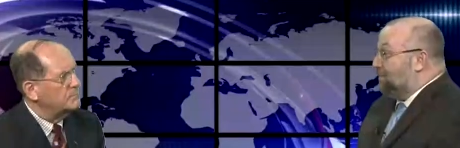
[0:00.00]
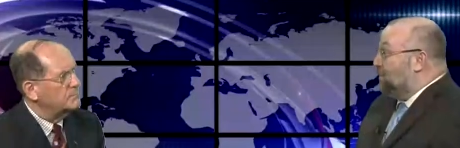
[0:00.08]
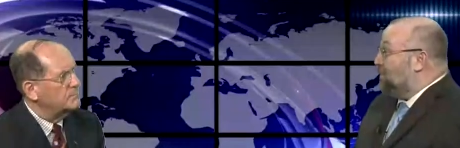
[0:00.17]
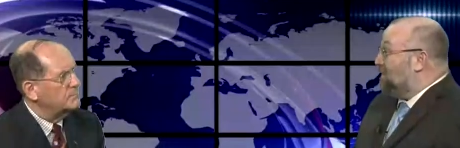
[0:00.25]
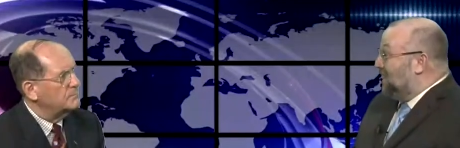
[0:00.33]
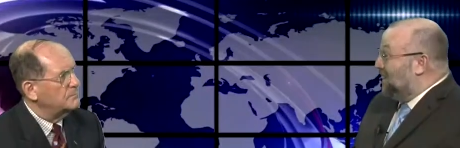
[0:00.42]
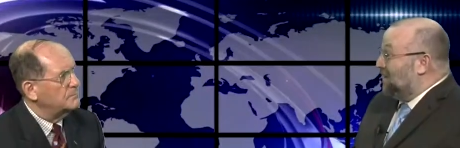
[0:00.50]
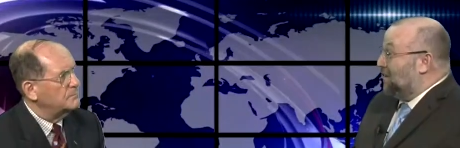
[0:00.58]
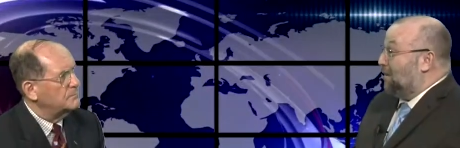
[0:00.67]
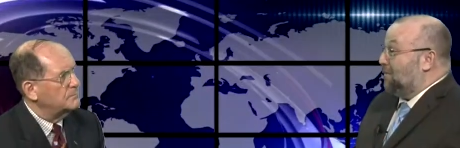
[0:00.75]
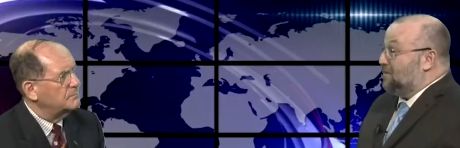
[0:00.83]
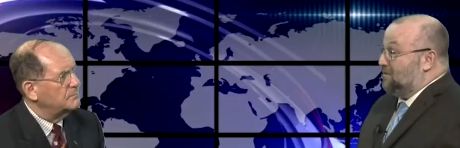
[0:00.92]
Speaker 1: both
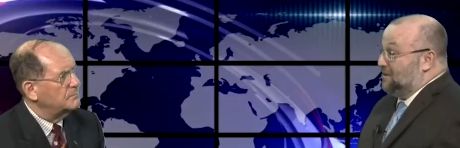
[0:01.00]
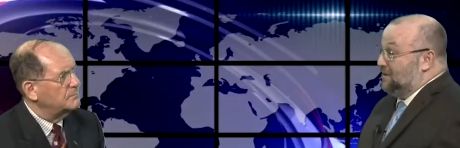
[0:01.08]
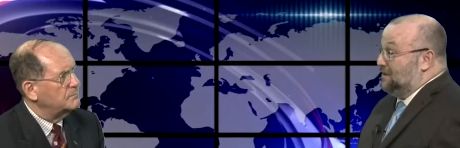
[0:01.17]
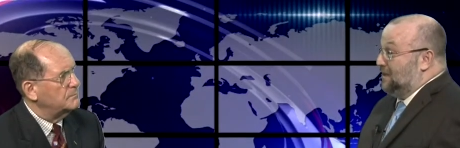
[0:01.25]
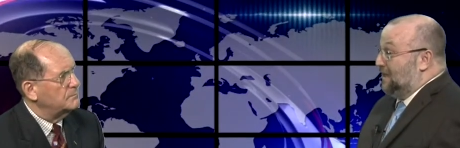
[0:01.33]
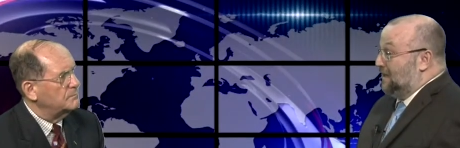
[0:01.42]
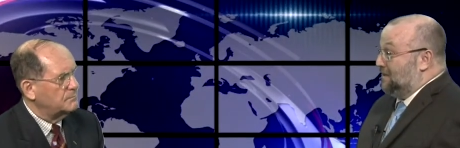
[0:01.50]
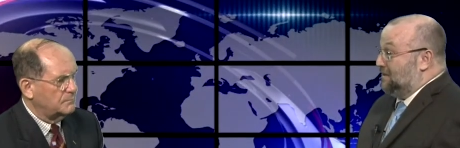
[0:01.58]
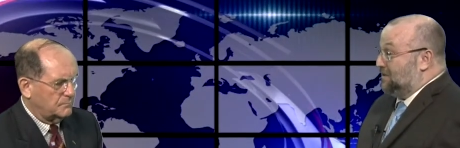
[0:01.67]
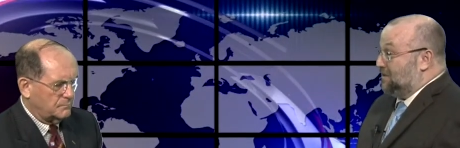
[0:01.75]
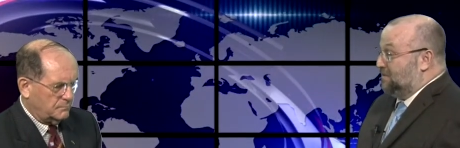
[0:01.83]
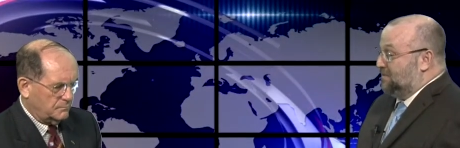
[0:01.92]
economically and in
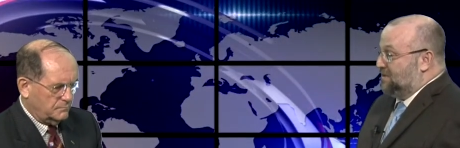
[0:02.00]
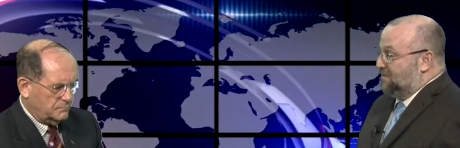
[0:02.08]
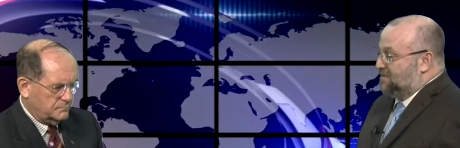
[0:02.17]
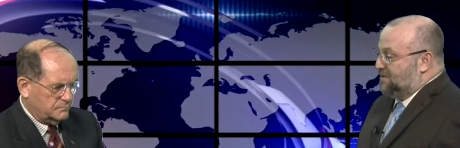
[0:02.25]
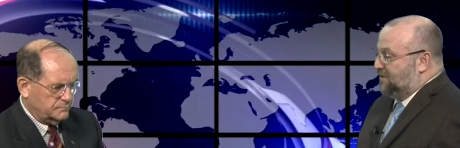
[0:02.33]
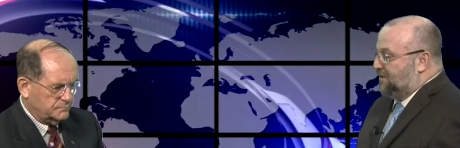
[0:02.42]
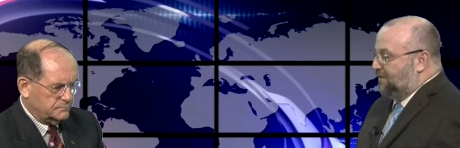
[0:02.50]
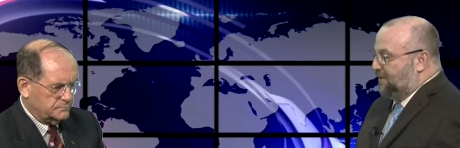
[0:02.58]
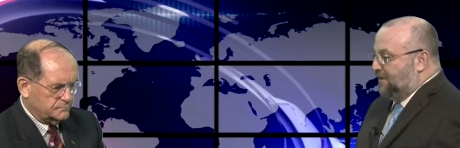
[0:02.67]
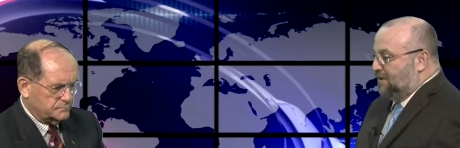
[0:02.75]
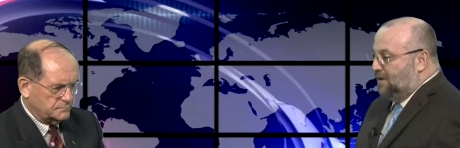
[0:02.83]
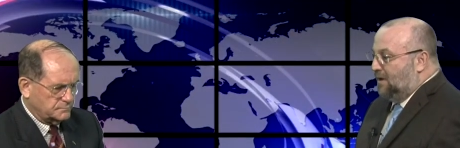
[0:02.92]
terms of
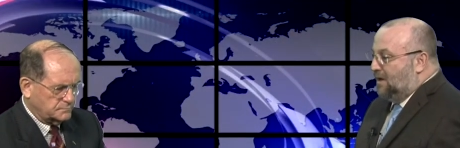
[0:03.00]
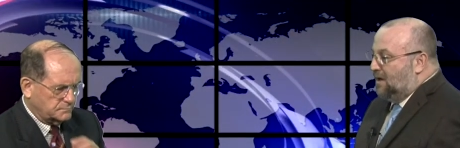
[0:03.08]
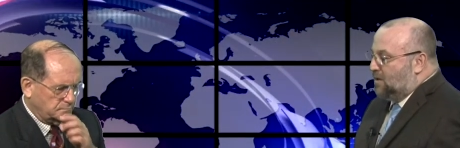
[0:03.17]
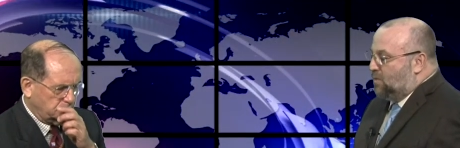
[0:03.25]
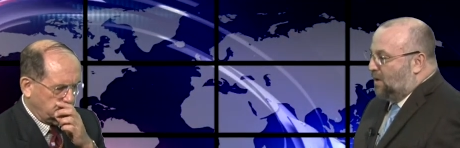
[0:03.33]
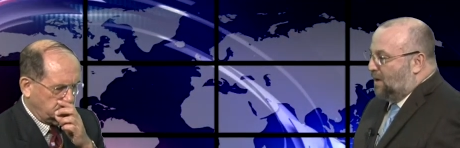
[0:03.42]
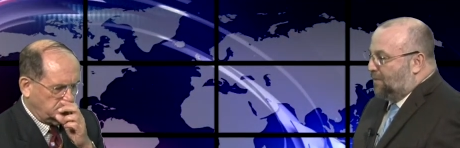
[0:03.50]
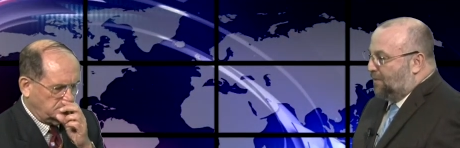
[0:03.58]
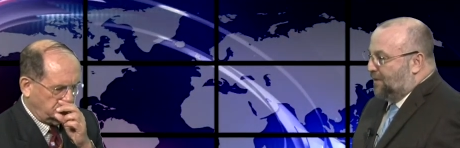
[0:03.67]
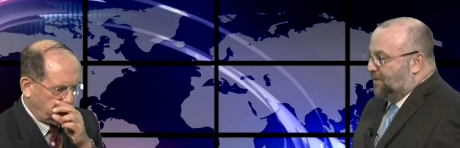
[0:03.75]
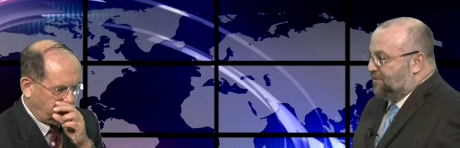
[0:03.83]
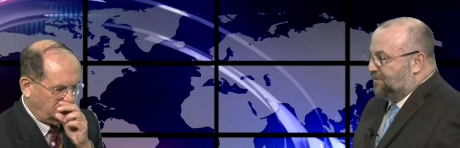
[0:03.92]
security
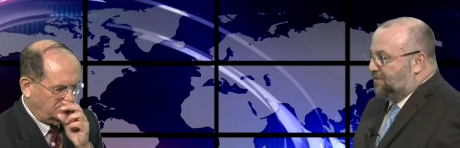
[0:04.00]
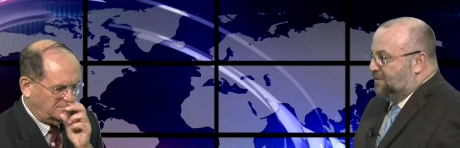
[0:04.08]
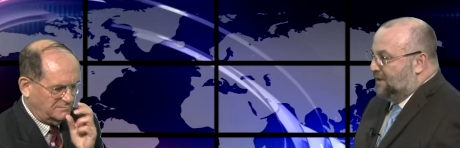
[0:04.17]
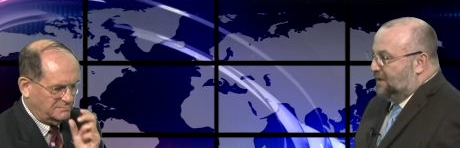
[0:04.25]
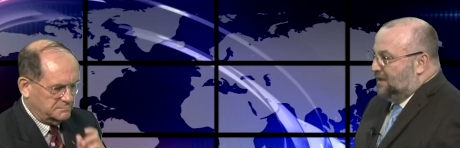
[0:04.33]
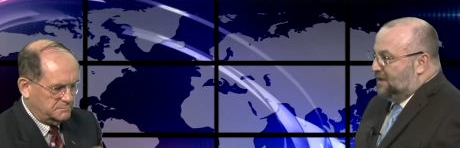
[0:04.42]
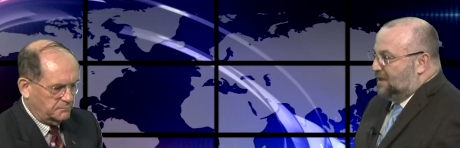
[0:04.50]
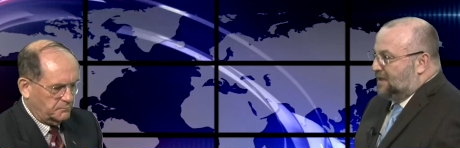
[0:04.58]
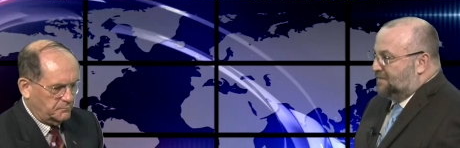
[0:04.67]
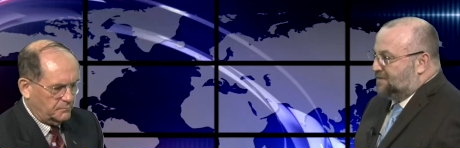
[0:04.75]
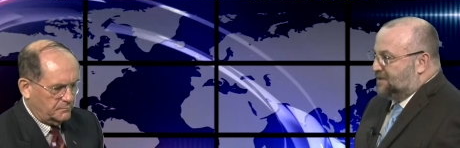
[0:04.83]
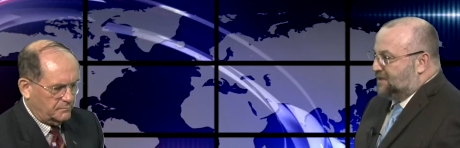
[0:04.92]
cooperation.
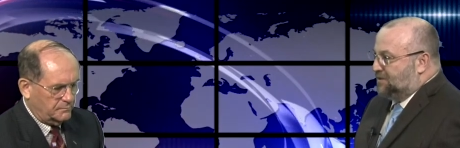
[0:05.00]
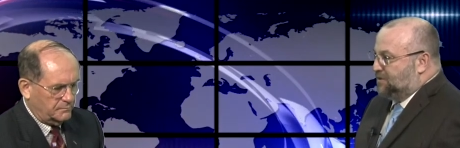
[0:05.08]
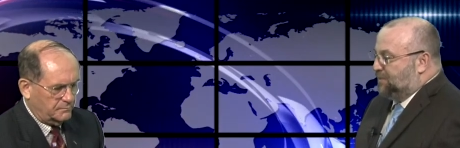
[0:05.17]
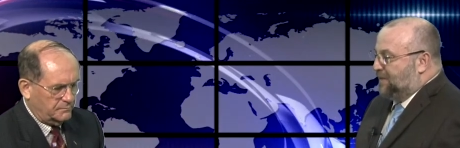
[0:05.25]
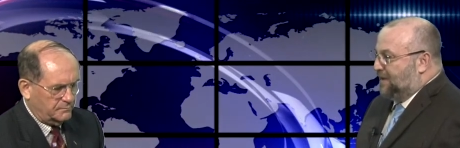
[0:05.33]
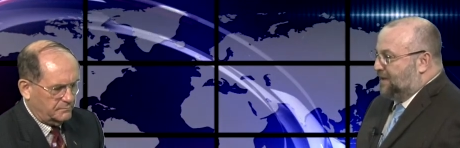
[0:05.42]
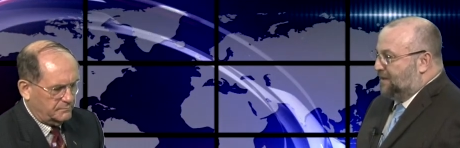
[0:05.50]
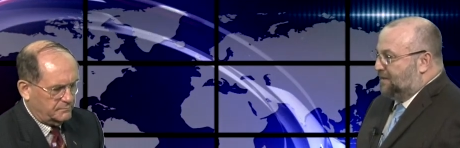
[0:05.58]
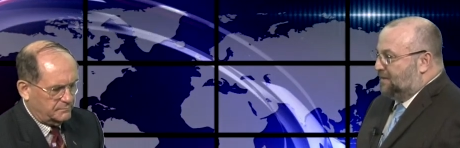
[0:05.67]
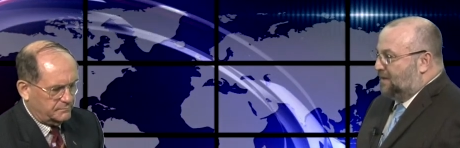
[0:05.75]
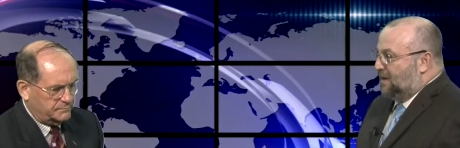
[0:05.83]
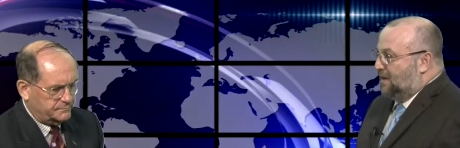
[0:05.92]
I've seen
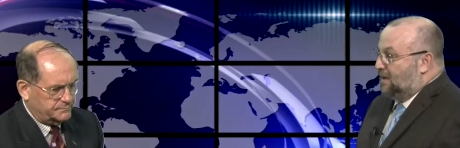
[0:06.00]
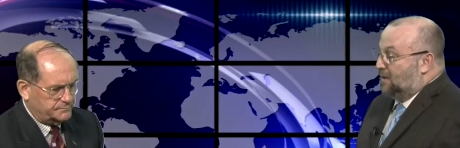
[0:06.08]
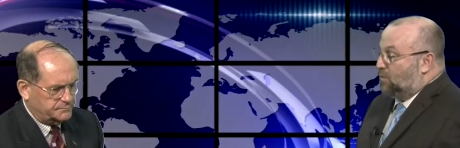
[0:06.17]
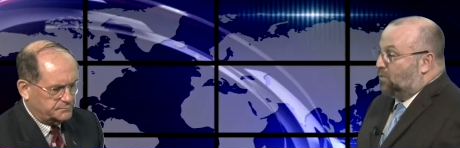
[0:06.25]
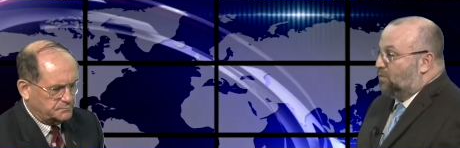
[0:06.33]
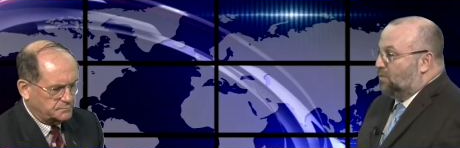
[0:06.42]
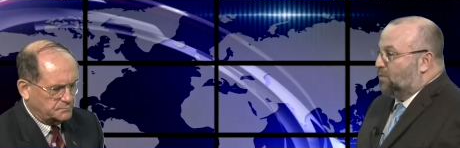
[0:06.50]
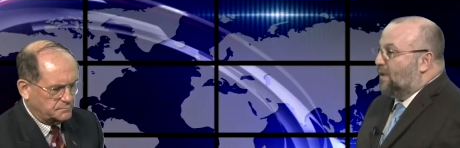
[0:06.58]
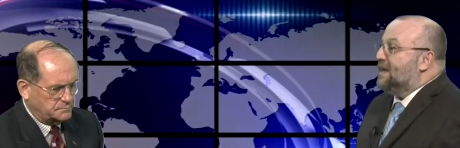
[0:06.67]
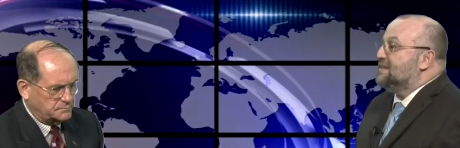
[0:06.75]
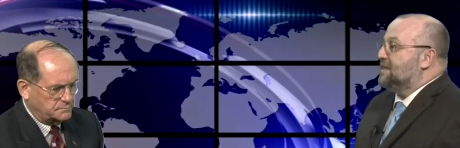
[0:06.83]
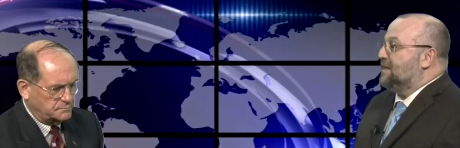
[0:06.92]
Japan uh,
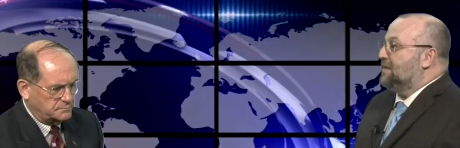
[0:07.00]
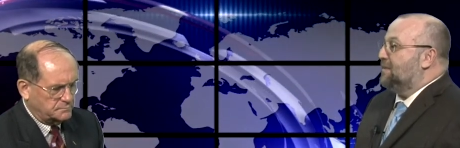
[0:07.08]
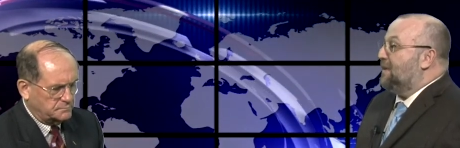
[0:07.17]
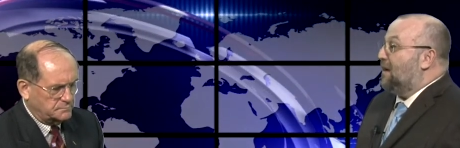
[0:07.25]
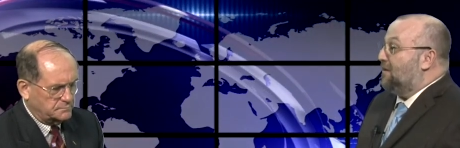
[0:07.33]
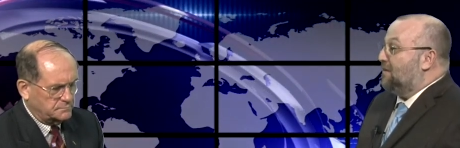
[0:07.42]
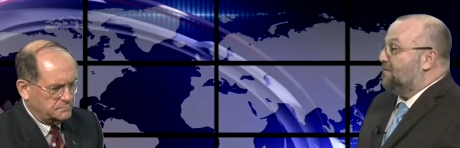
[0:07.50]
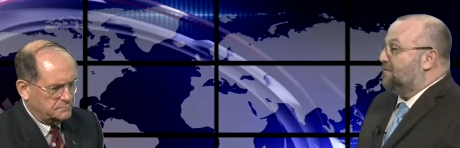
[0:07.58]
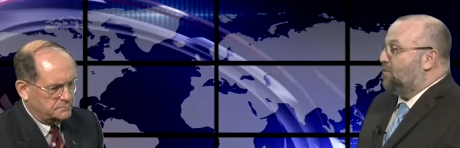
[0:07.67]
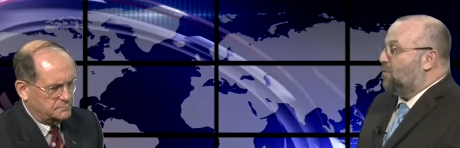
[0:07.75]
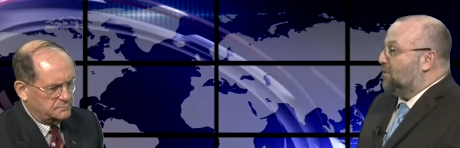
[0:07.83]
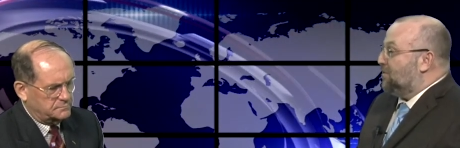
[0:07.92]
raising the amount of
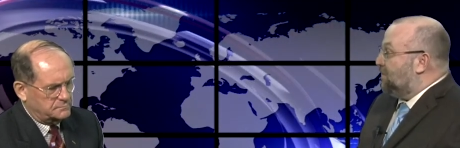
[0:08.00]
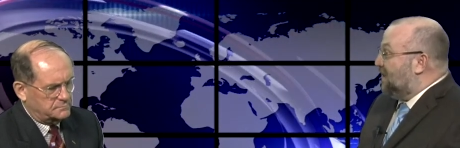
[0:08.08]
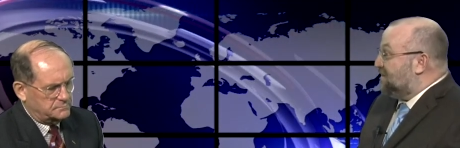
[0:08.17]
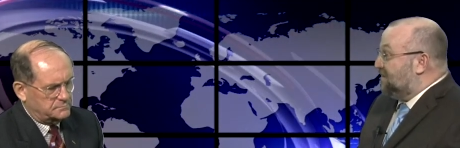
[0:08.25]
foreign direct